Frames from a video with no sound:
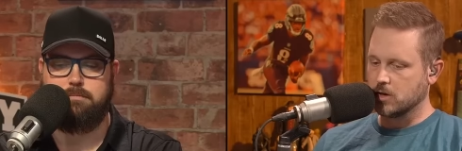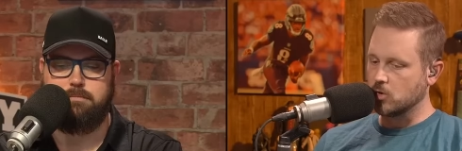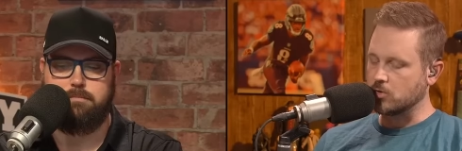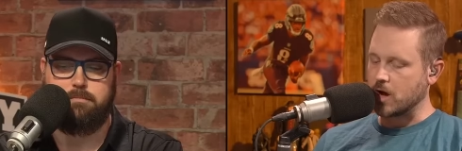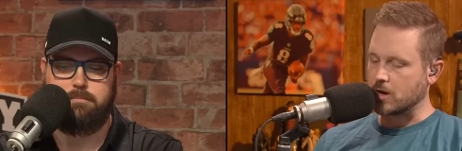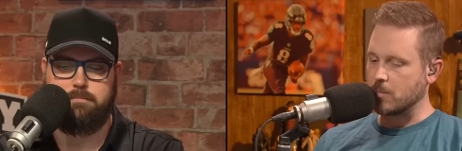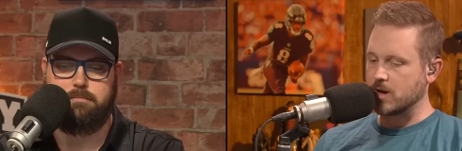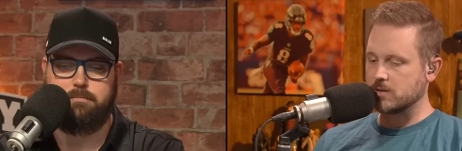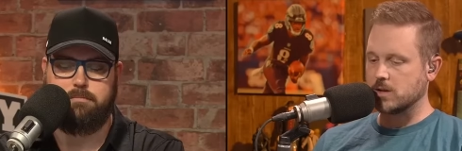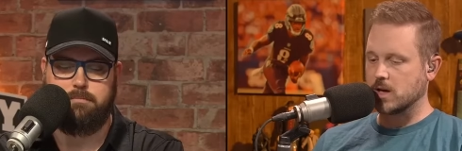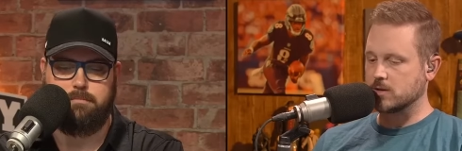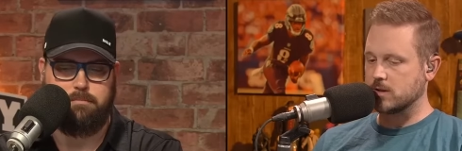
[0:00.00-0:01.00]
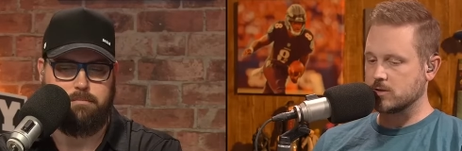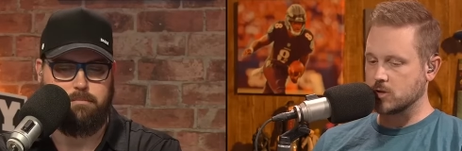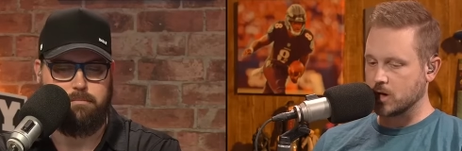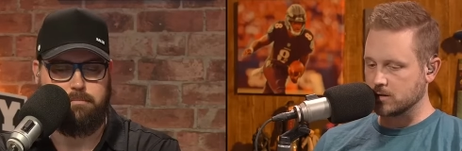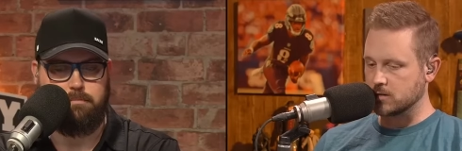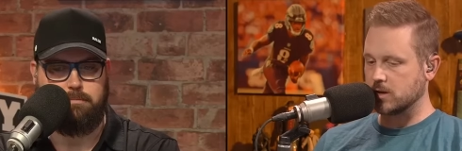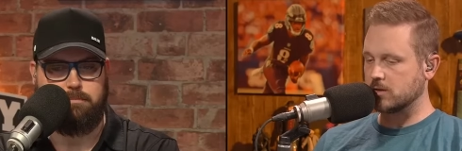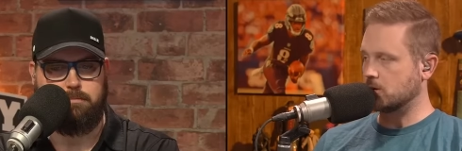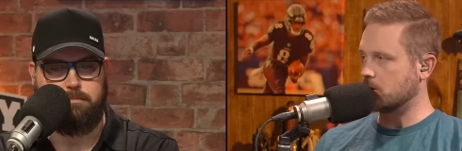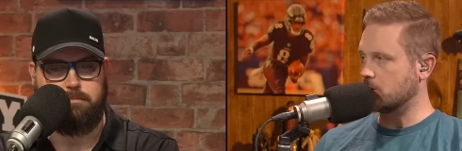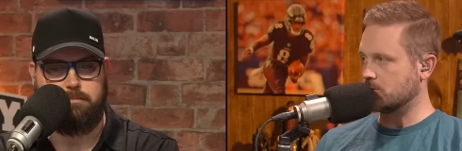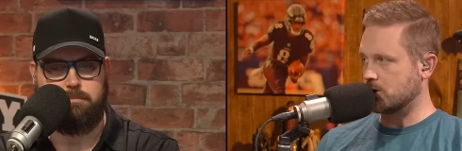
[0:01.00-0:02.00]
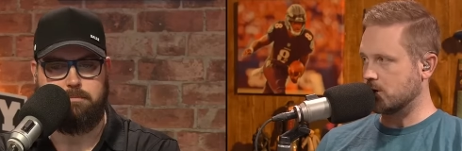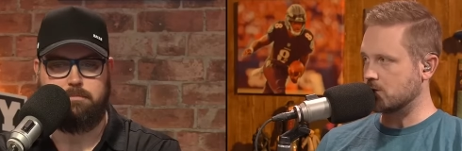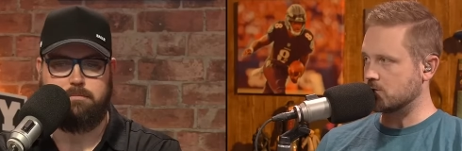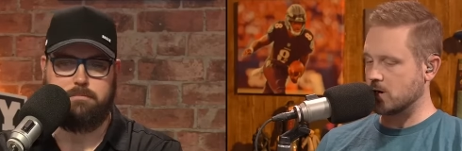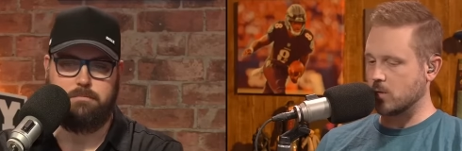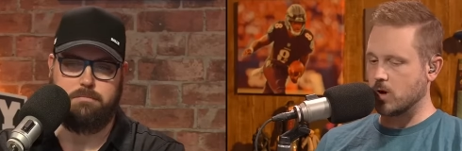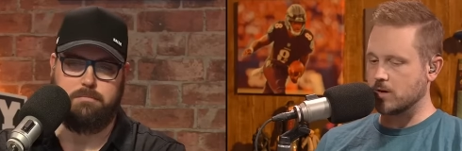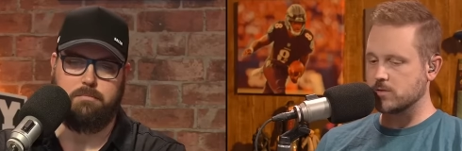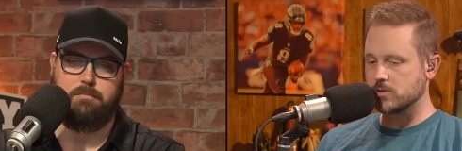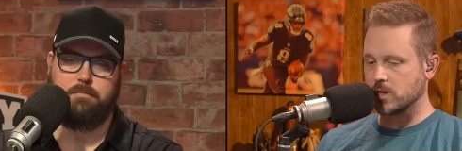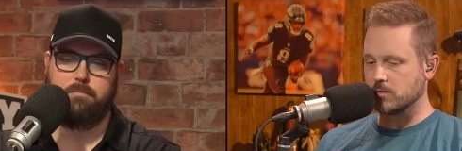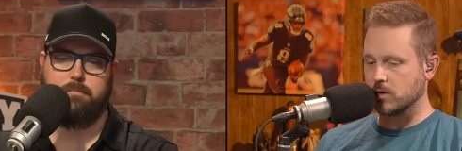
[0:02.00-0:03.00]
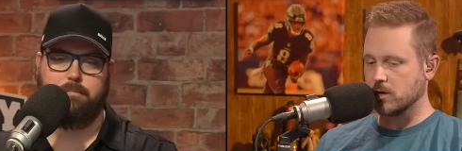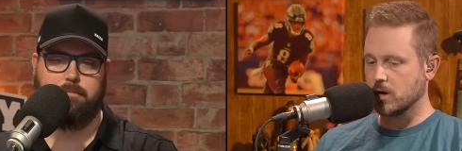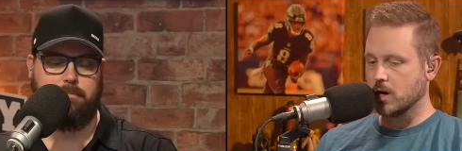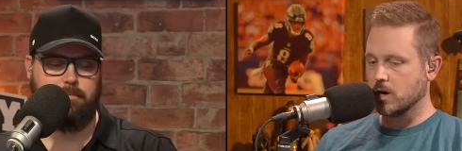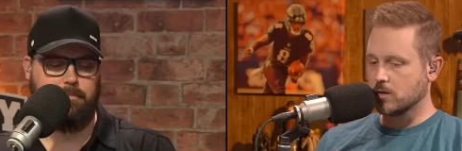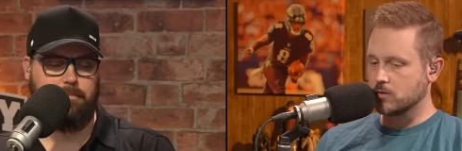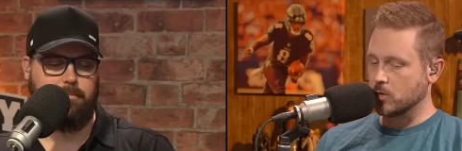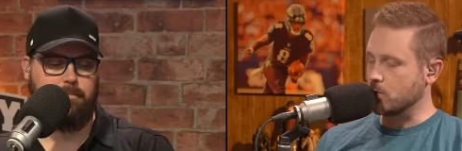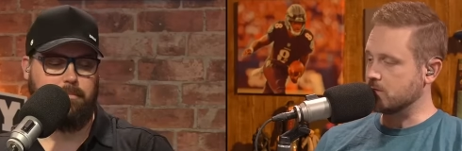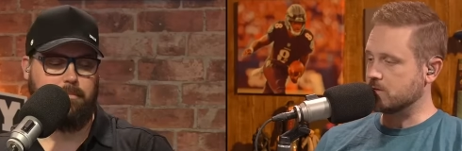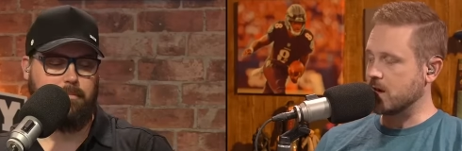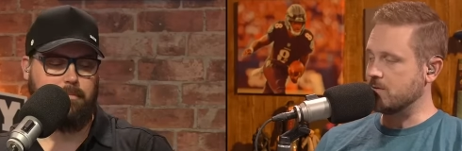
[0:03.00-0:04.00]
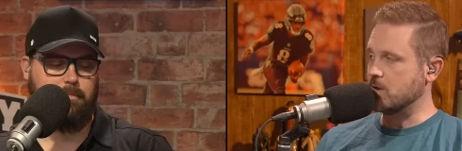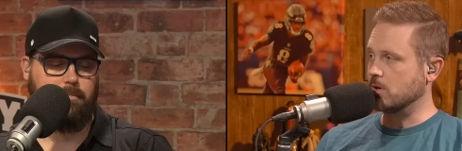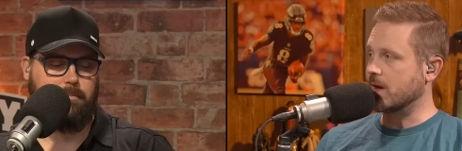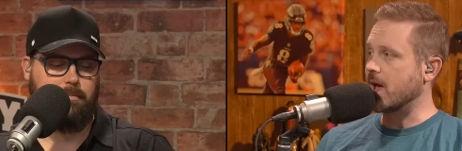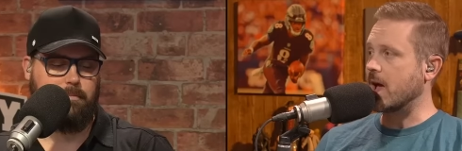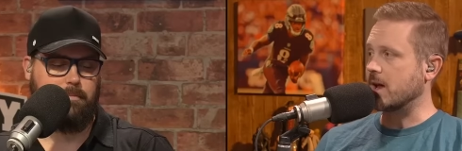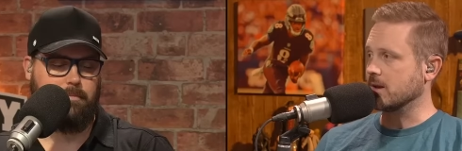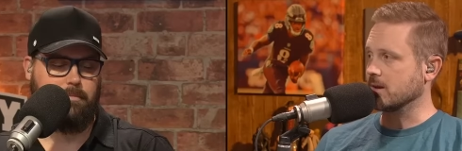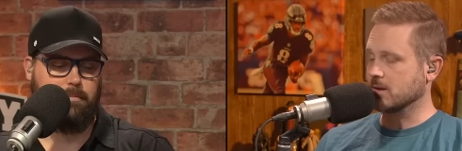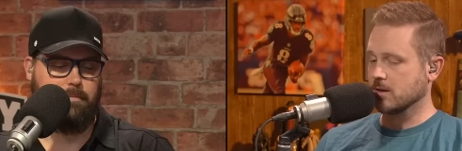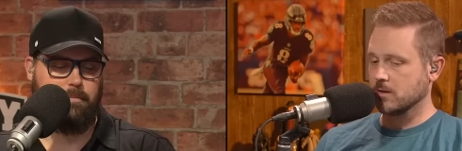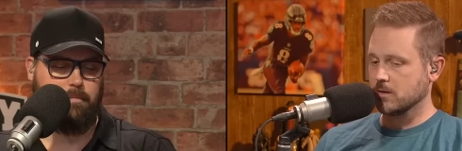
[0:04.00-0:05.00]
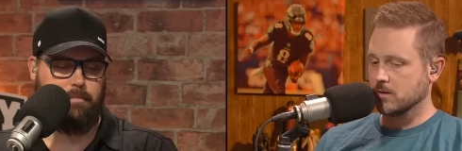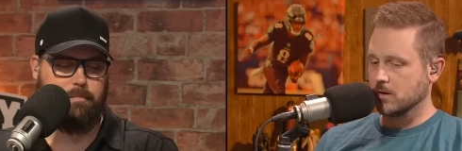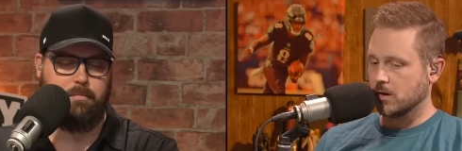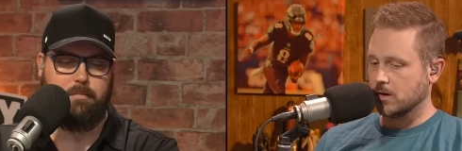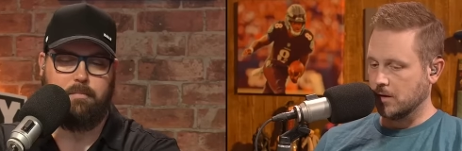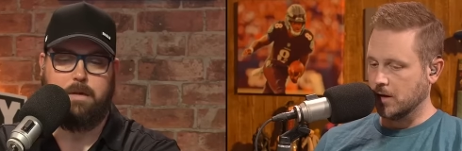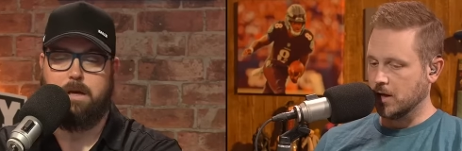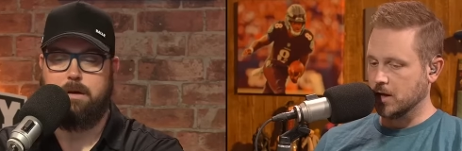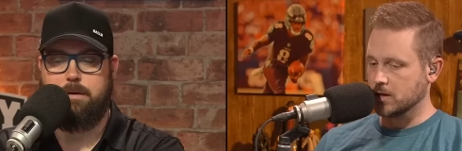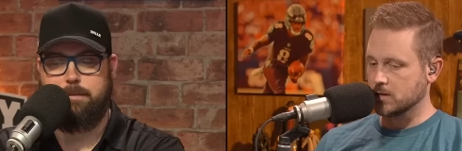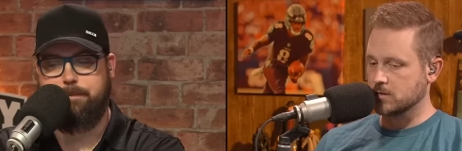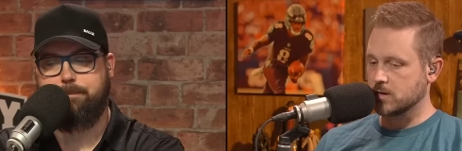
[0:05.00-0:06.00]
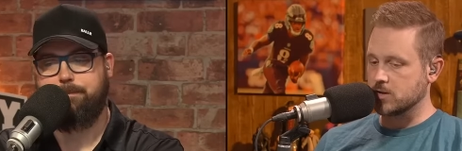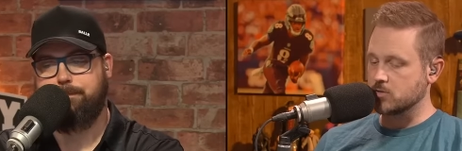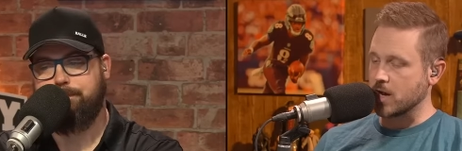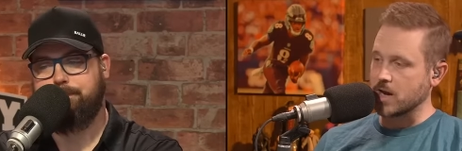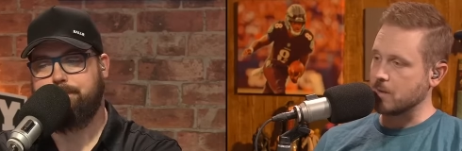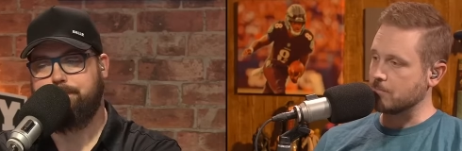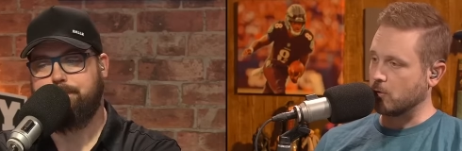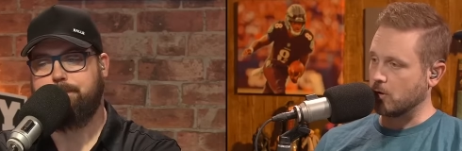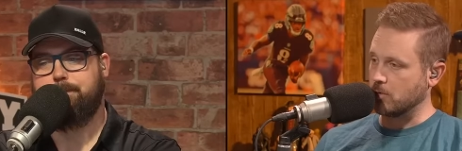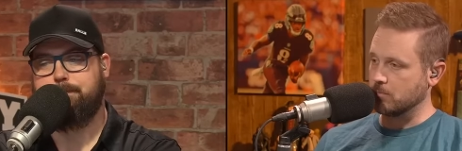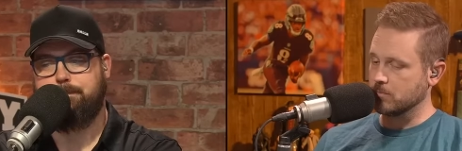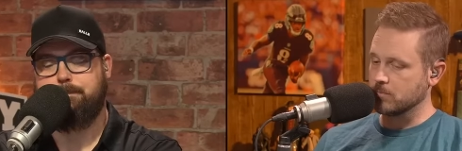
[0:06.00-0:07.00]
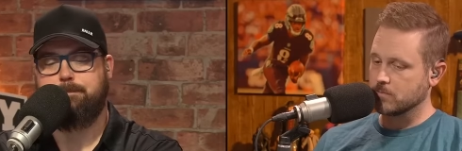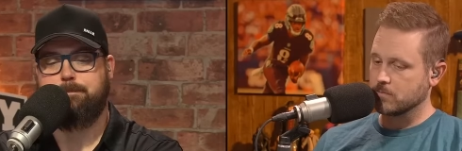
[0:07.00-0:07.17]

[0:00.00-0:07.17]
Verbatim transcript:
Speaker 1: You talked about Deontay Johnson. He's a huge addition at wide receiver. So is Xavier Legette. And yeah. They traded up for him.